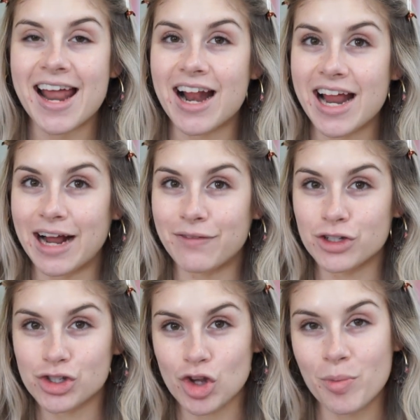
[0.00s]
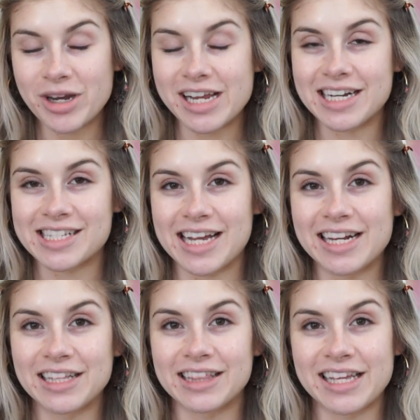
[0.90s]
and I have so many
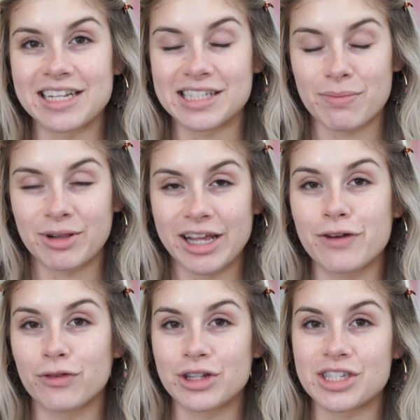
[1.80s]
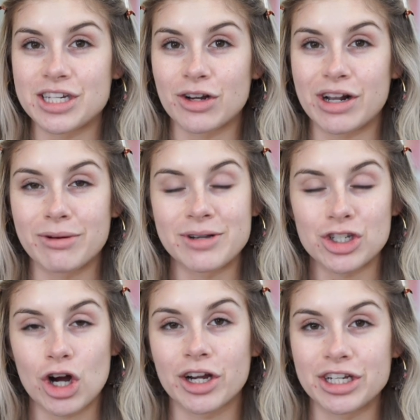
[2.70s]
exciting things planned for this year that I'm gonna
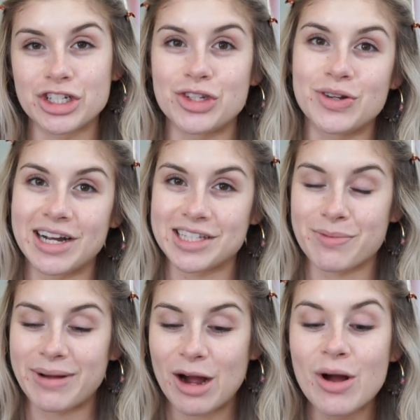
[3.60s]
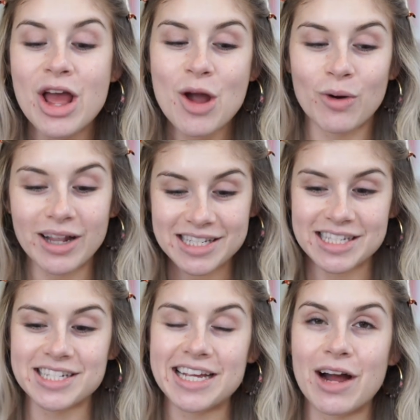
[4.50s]
be talking to you guys about while I
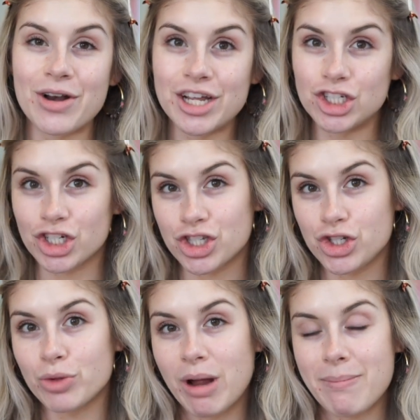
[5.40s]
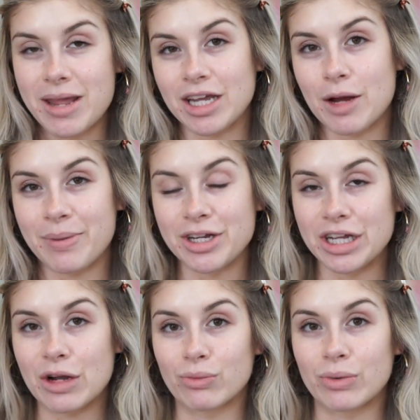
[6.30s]
sit down and just do my makeup
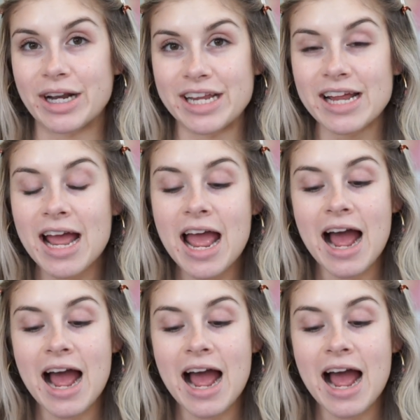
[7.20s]
and get ready.